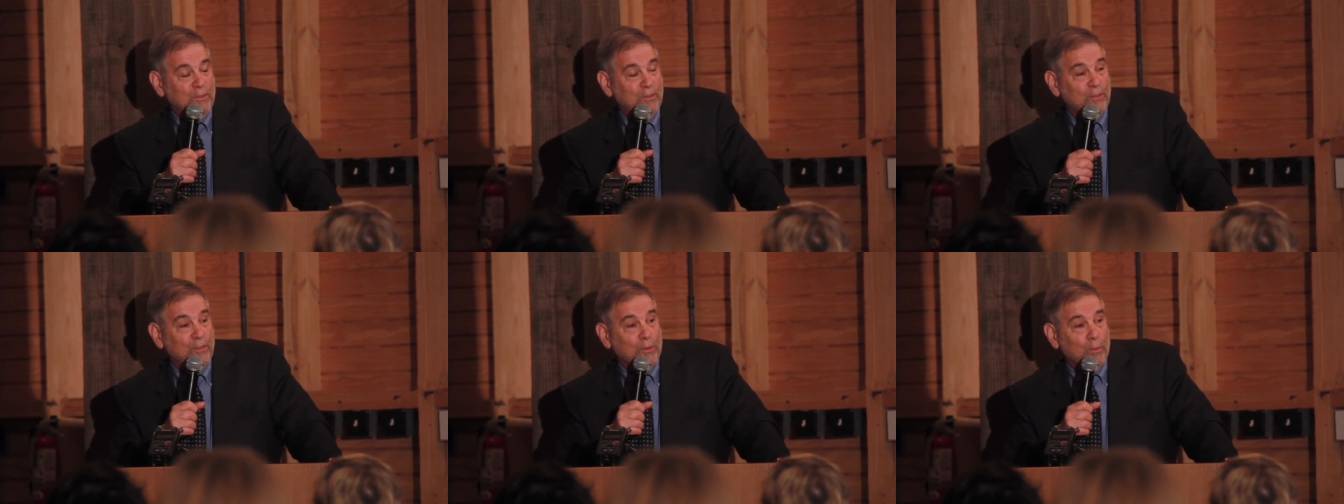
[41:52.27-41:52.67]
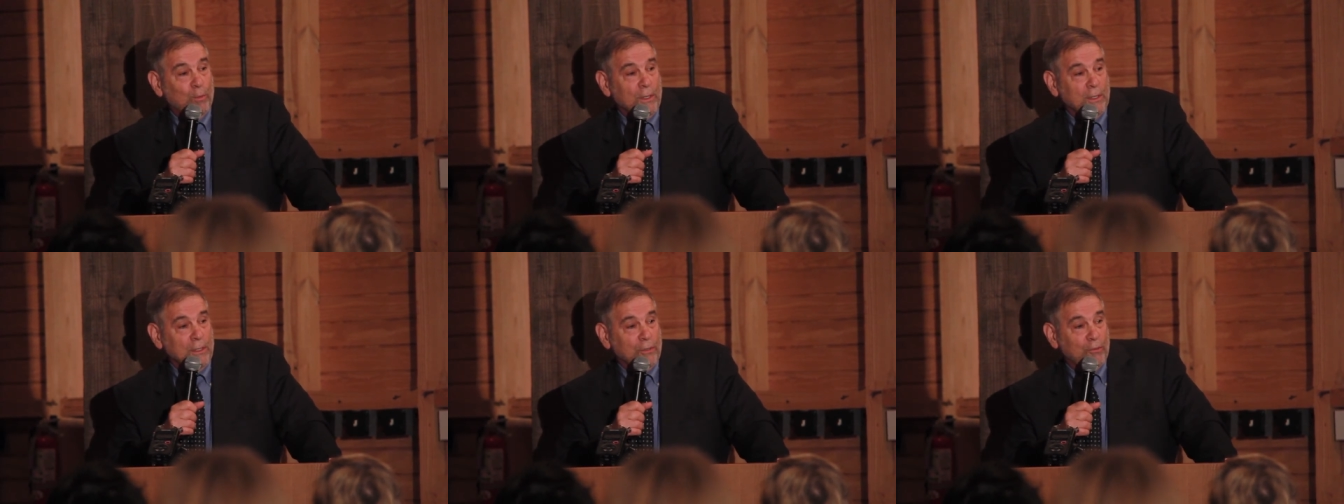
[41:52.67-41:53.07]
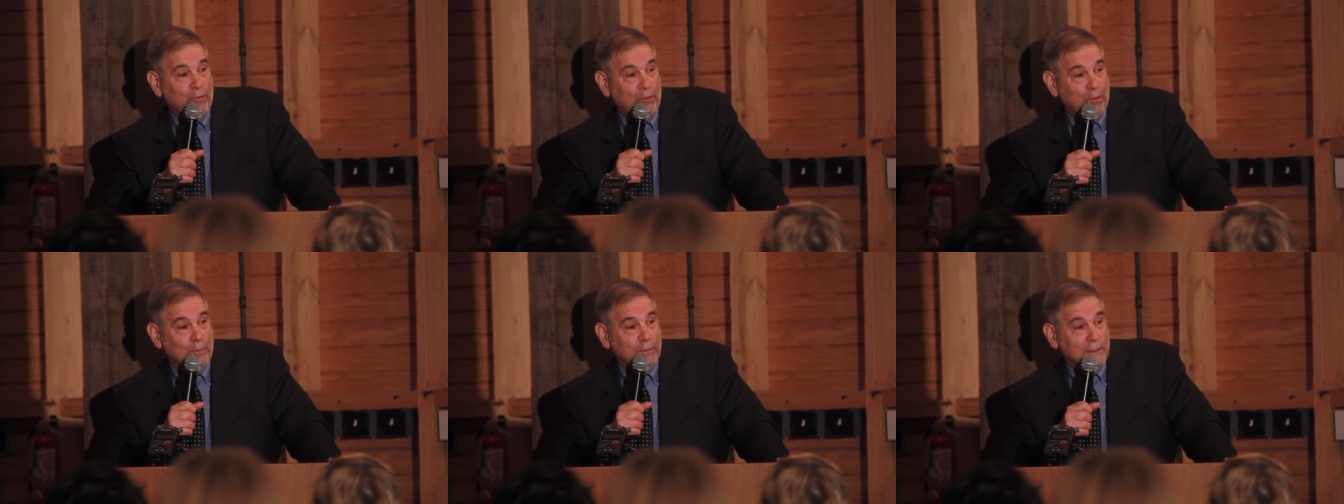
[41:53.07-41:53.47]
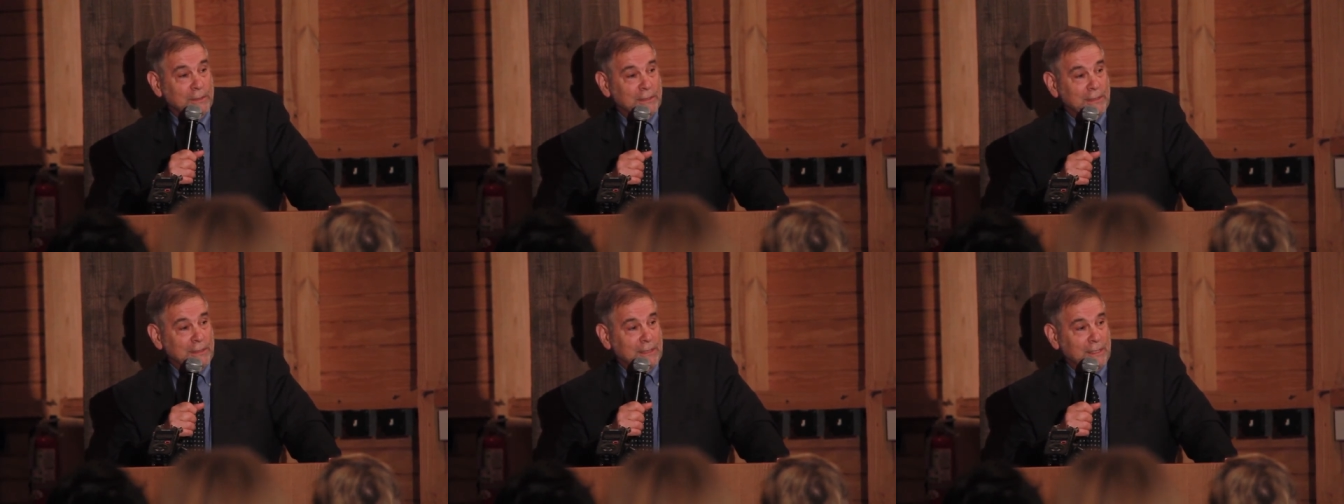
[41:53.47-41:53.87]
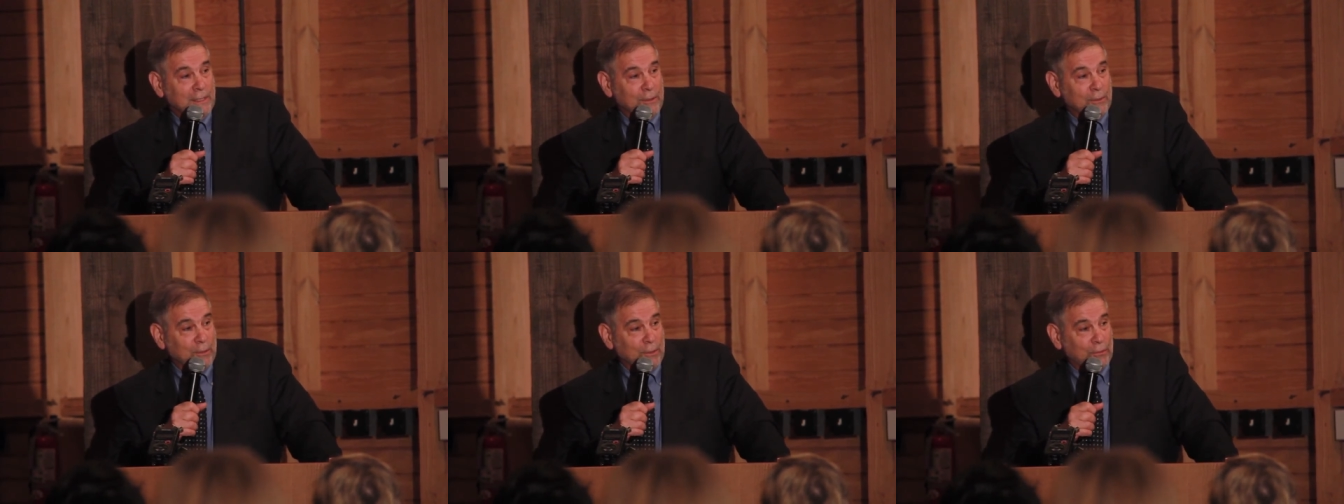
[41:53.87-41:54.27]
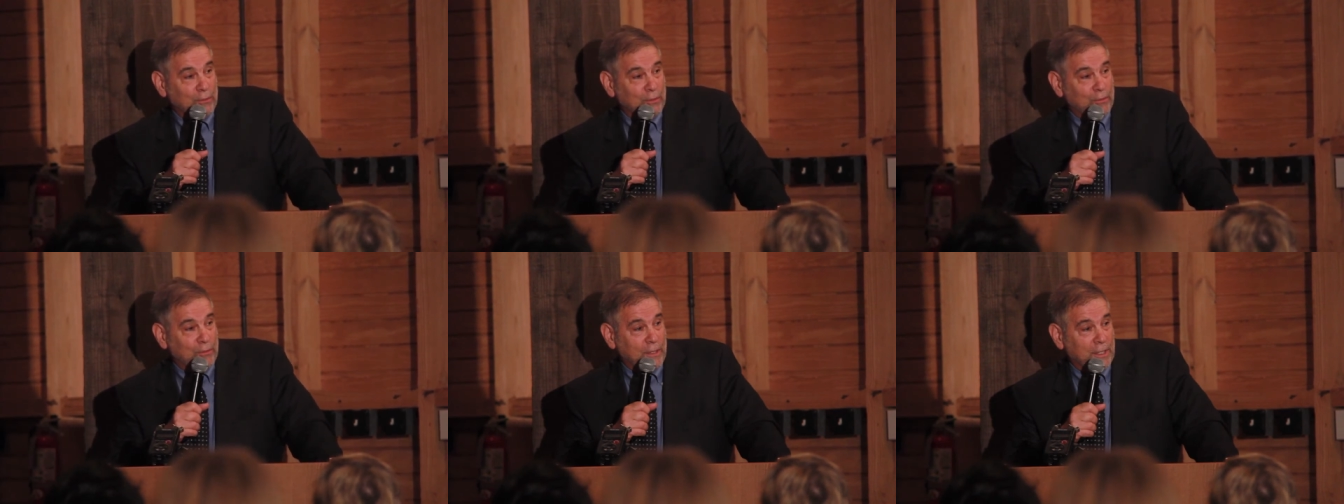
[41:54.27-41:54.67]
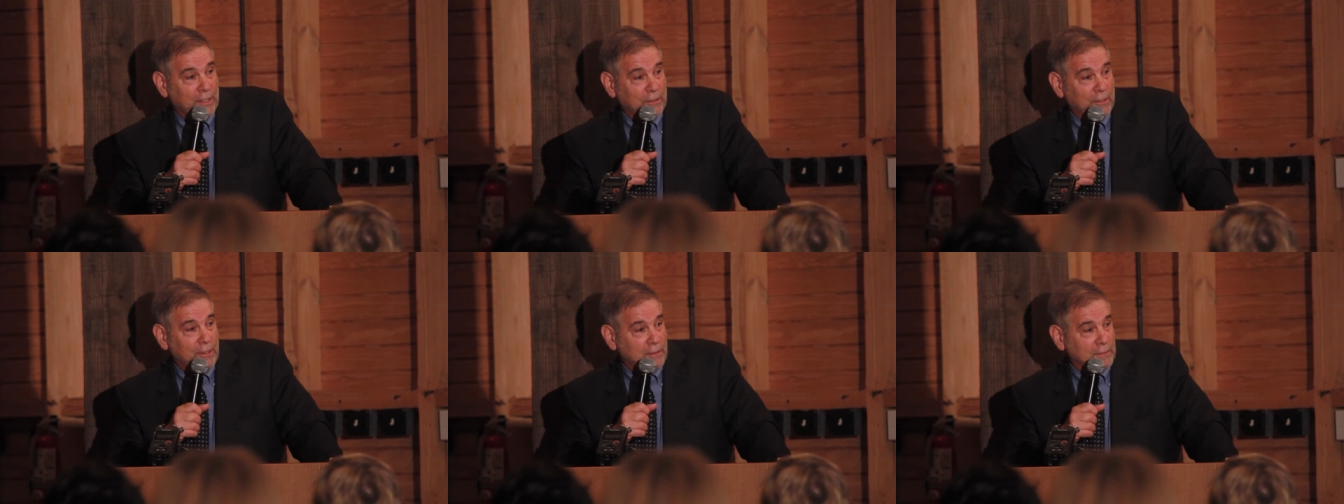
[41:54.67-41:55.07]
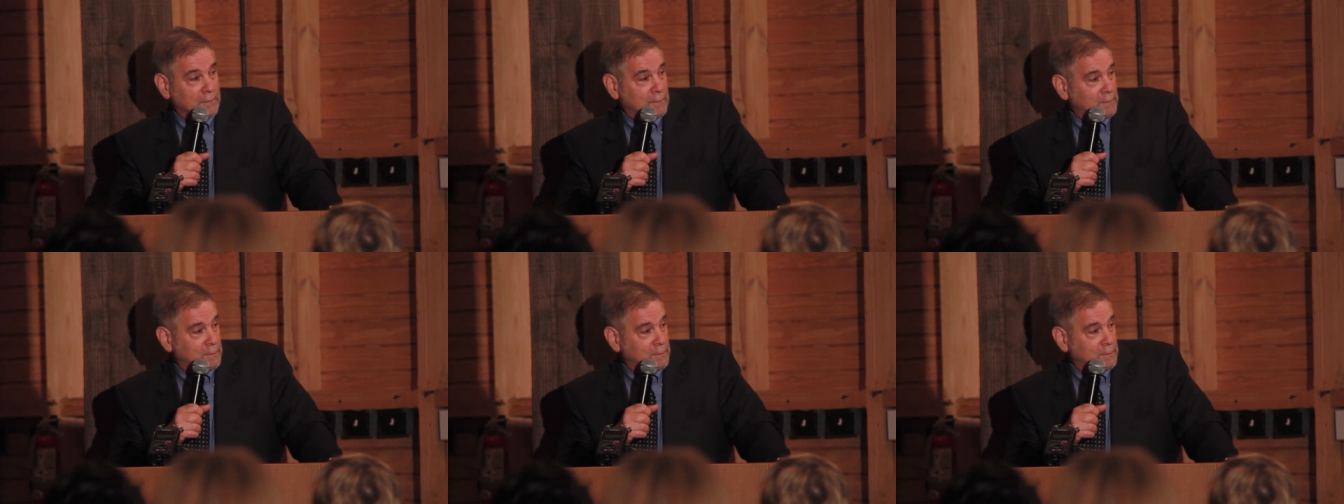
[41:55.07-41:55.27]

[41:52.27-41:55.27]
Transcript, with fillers: isn't a real issue in our society.